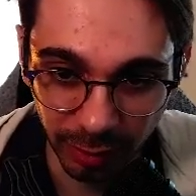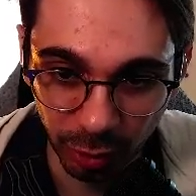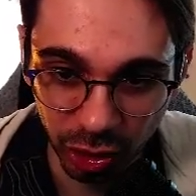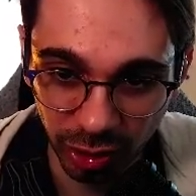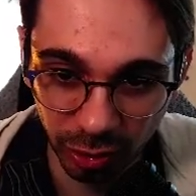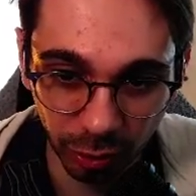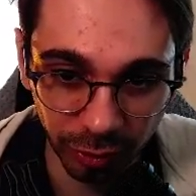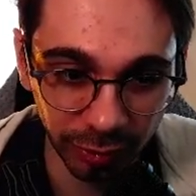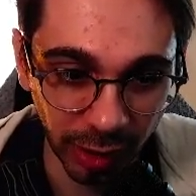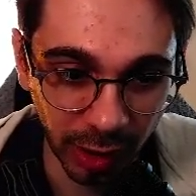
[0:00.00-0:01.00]
emoji and
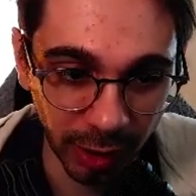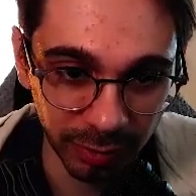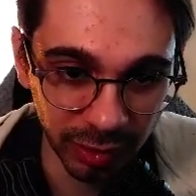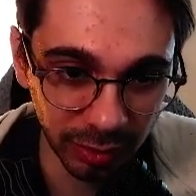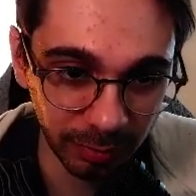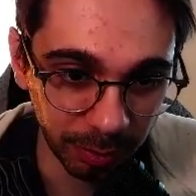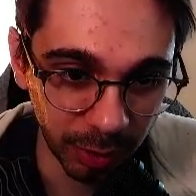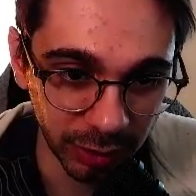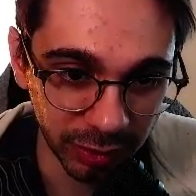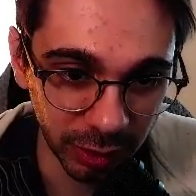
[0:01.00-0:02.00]
content are empty,
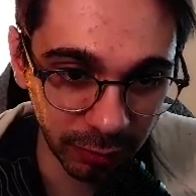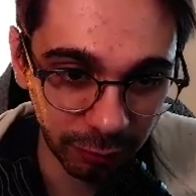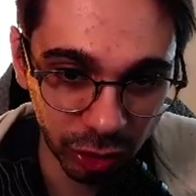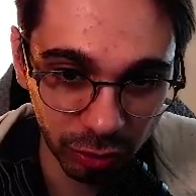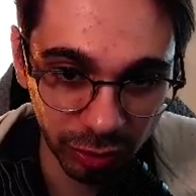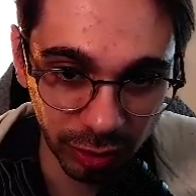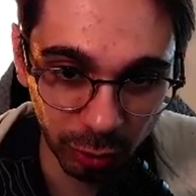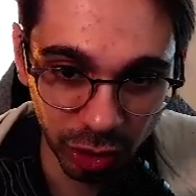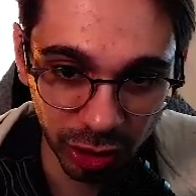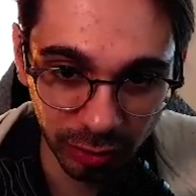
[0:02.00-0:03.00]
but if we choose an
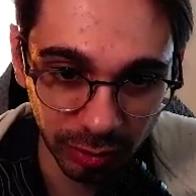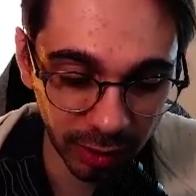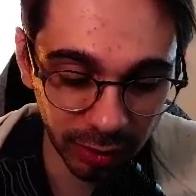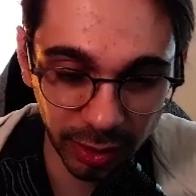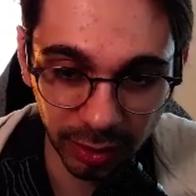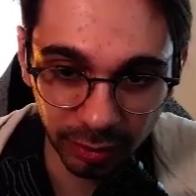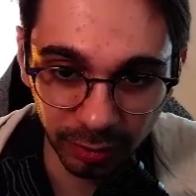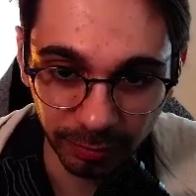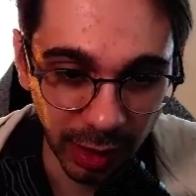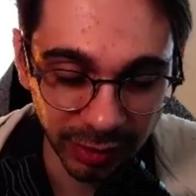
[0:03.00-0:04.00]
emoji and
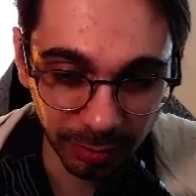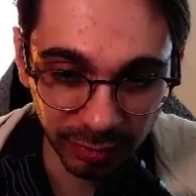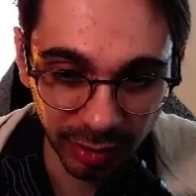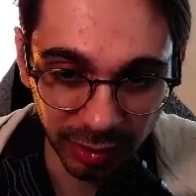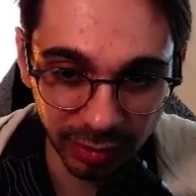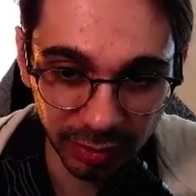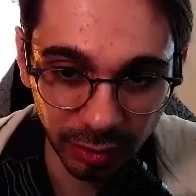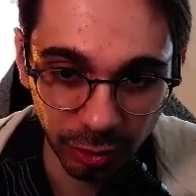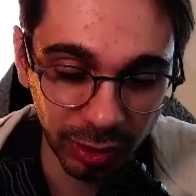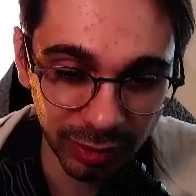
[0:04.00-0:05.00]
then add some
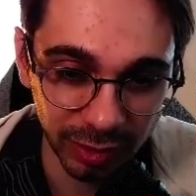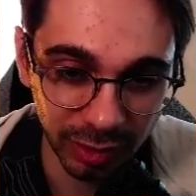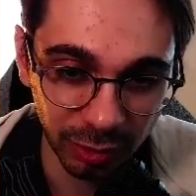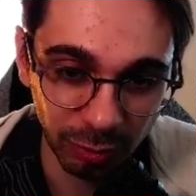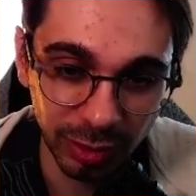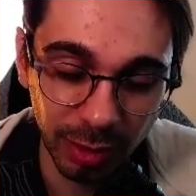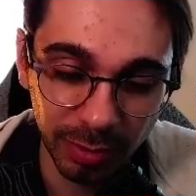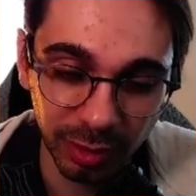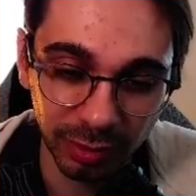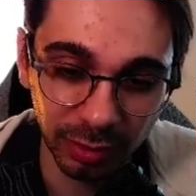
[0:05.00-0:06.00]
text, you can see in real
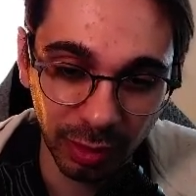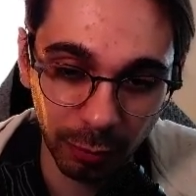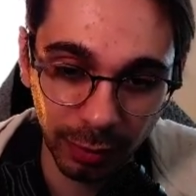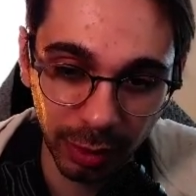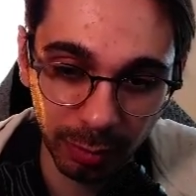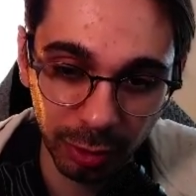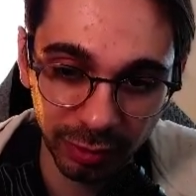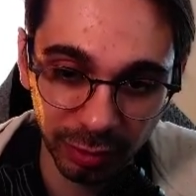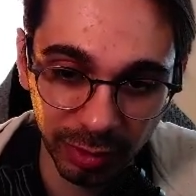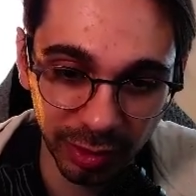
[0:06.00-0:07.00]
time that our variable
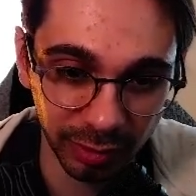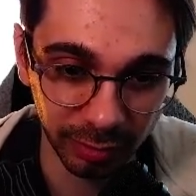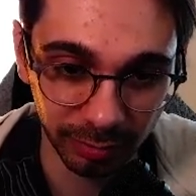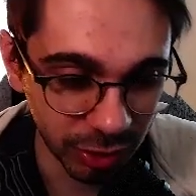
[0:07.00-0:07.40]
is updated.